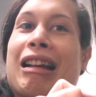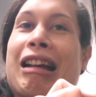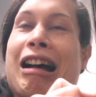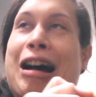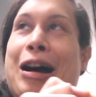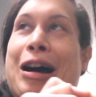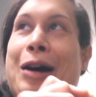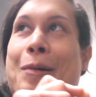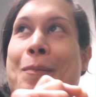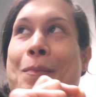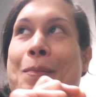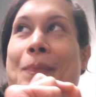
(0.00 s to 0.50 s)

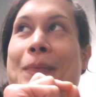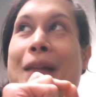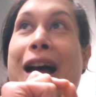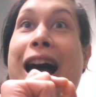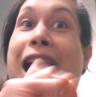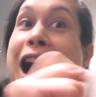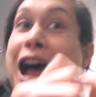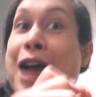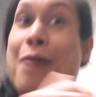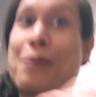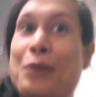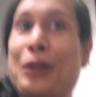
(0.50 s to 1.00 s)

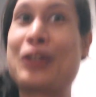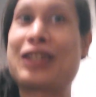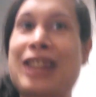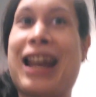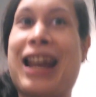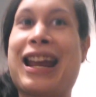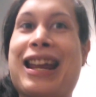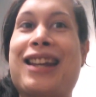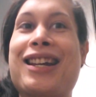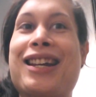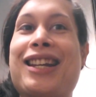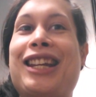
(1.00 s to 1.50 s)
I will
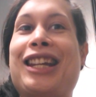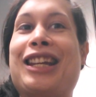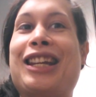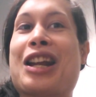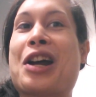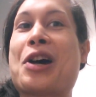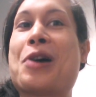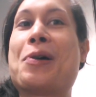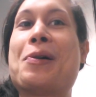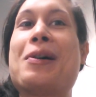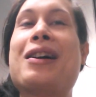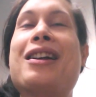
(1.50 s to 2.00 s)
take, you
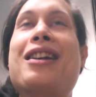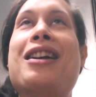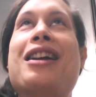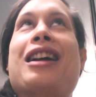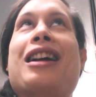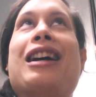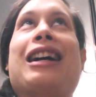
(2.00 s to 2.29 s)
know.